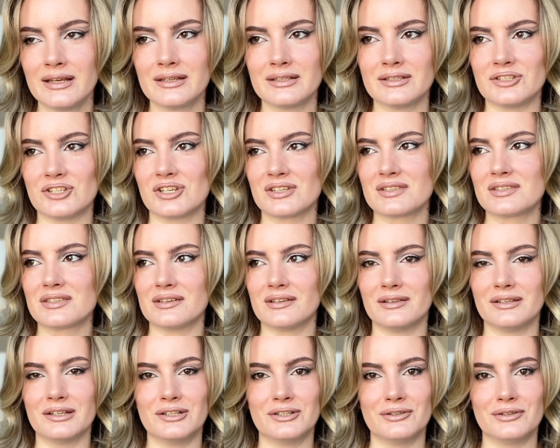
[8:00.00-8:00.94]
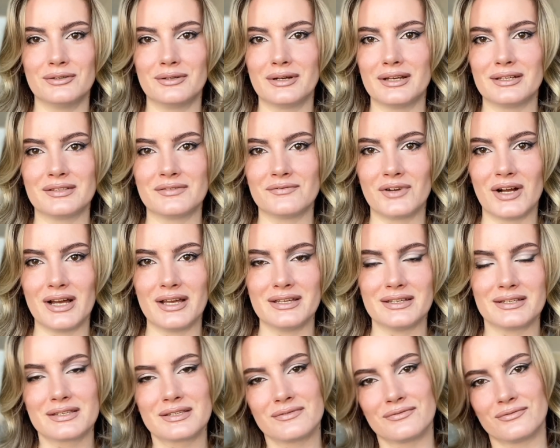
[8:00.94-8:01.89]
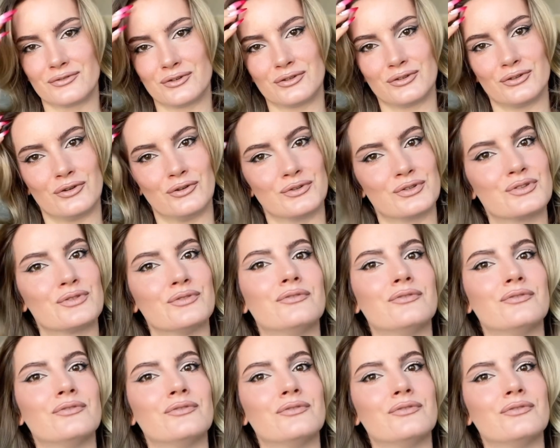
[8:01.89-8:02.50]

just a little advice for those